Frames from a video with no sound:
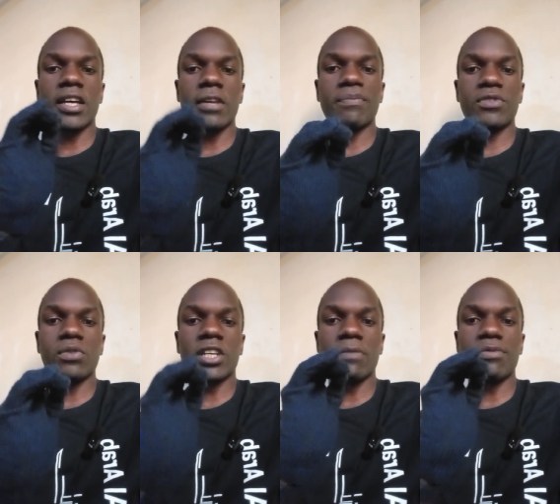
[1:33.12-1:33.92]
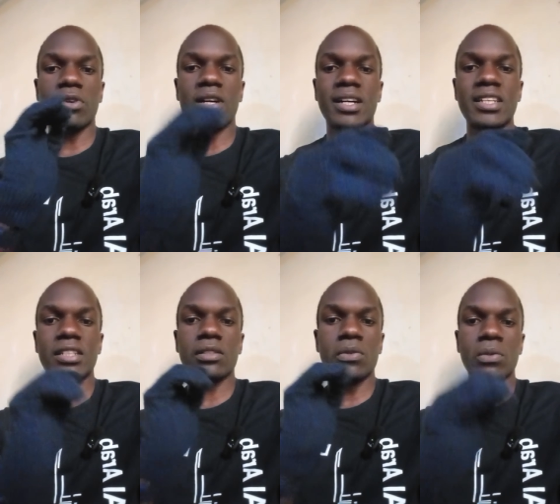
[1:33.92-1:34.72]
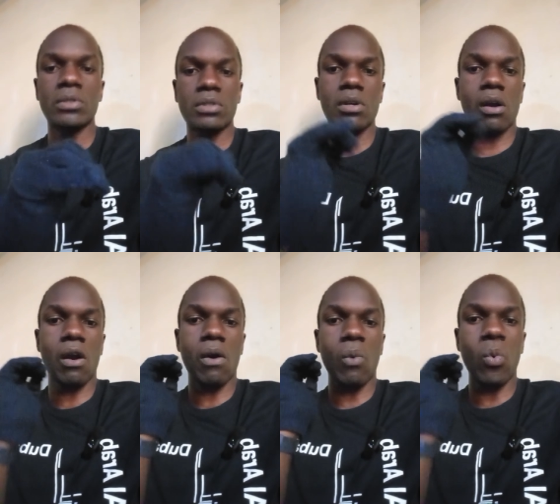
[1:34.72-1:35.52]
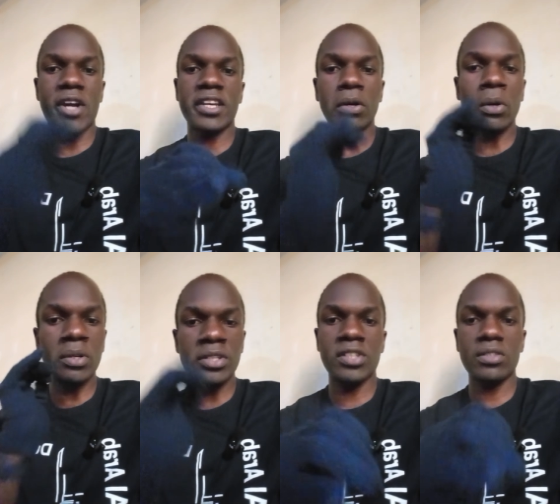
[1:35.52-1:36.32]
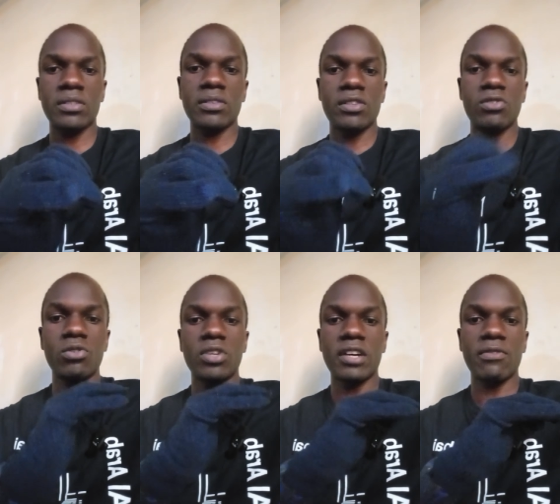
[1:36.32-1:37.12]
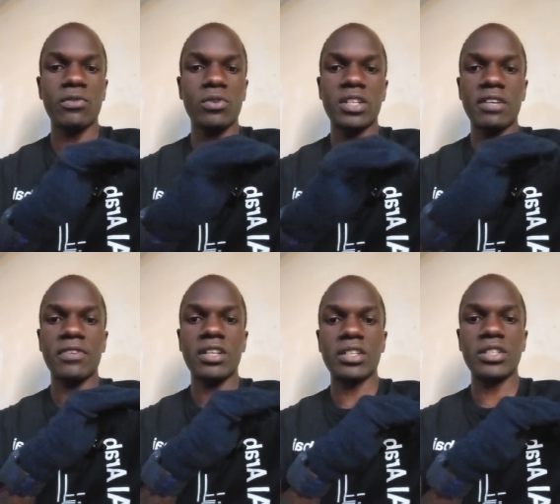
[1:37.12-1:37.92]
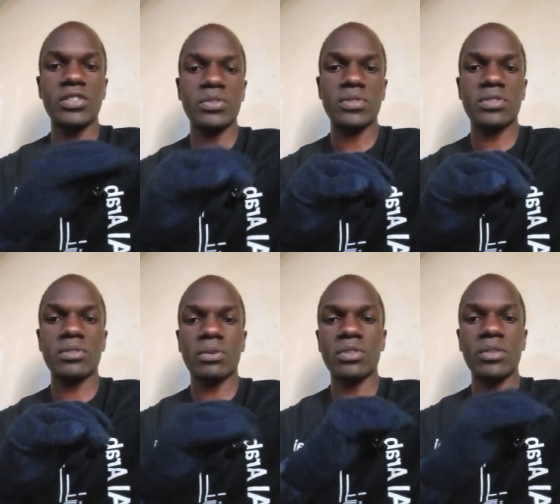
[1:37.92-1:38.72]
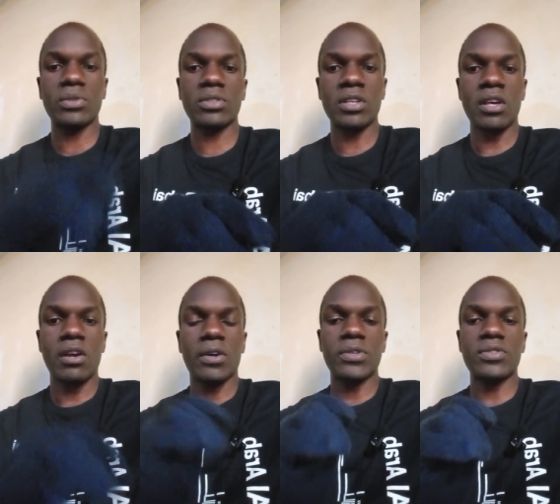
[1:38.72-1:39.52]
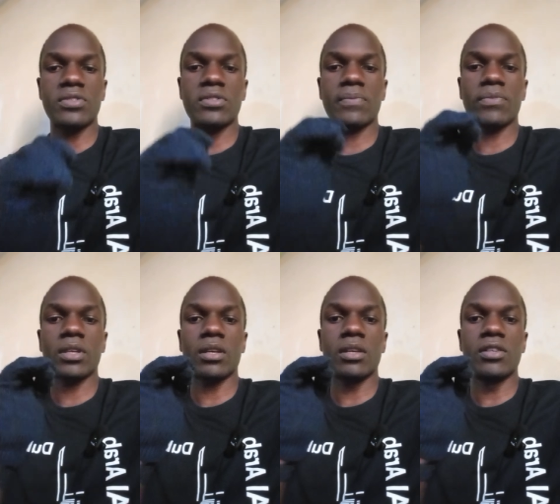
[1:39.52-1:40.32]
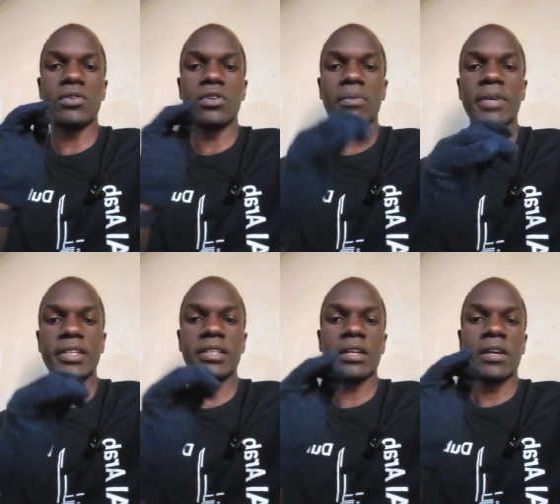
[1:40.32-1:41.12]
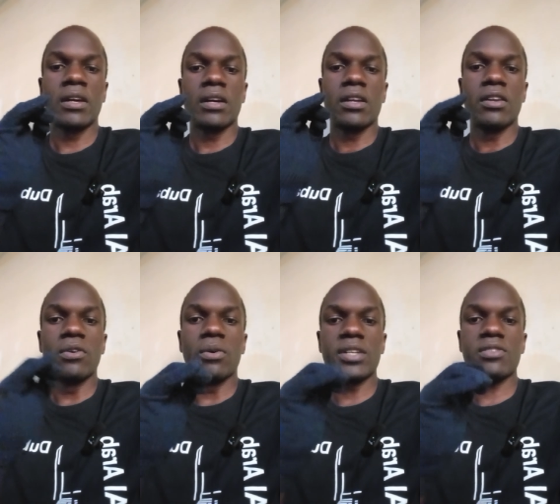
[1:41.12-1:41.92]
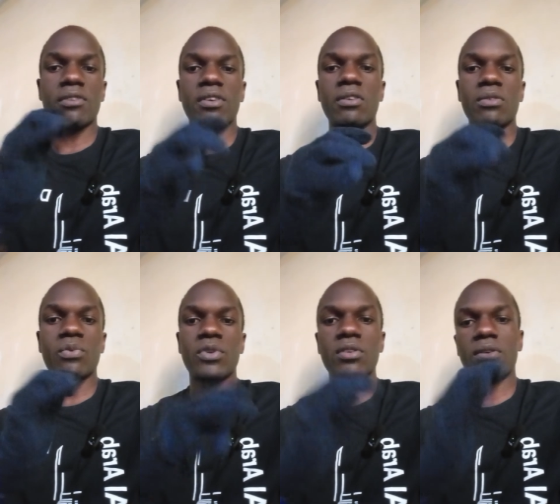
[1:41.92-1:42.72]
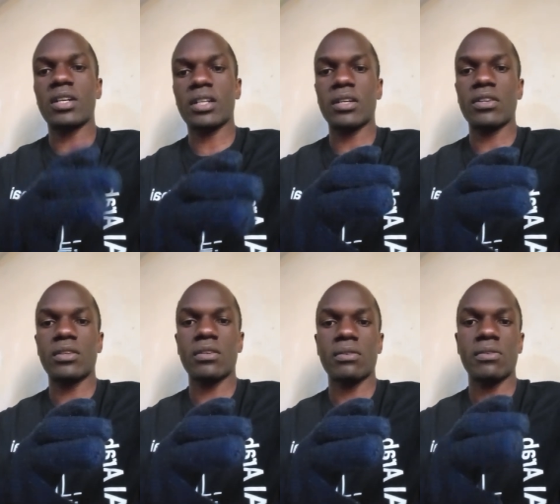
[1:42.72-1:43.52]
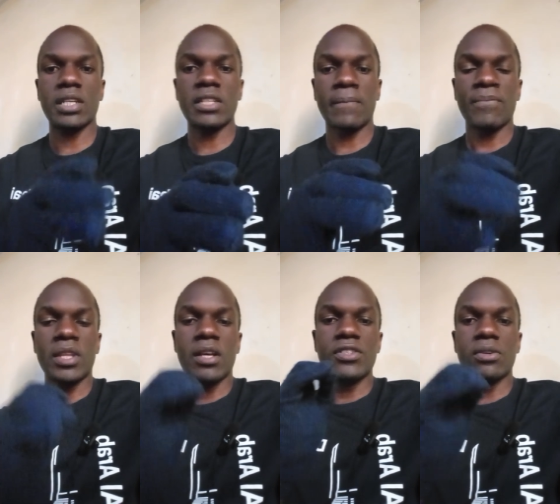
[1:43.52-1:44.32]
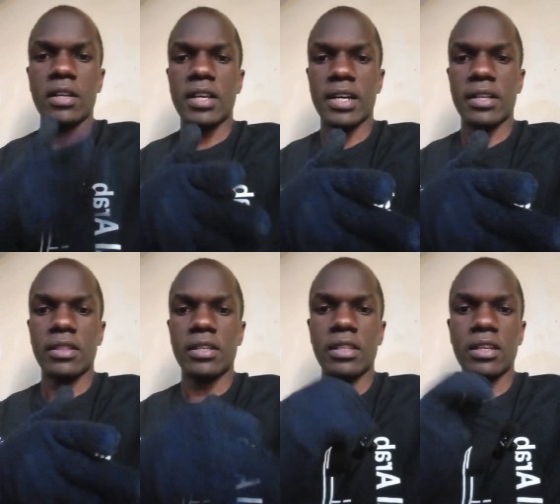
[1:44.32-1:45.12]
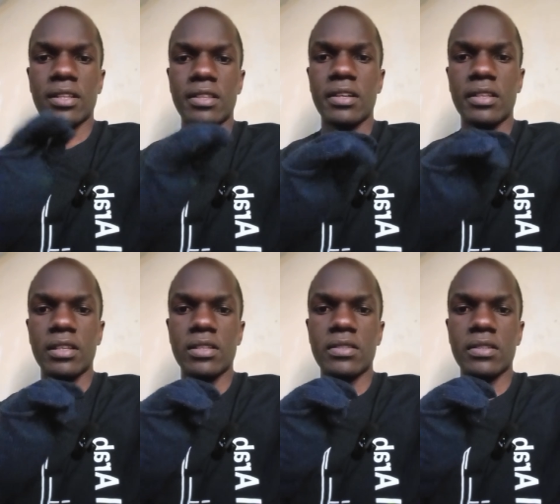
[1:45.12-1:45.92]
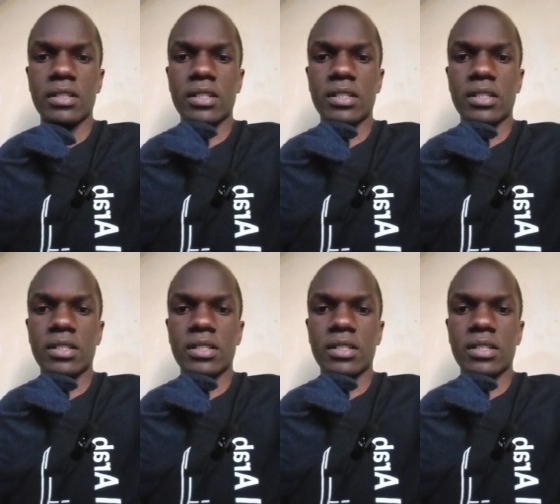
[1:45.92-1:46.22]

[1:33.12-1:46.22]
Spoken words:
help to keep your car in good working condition. We won't have any issues on the road, because you normally know what's going on with your car, right? Yeah. Then the other thing is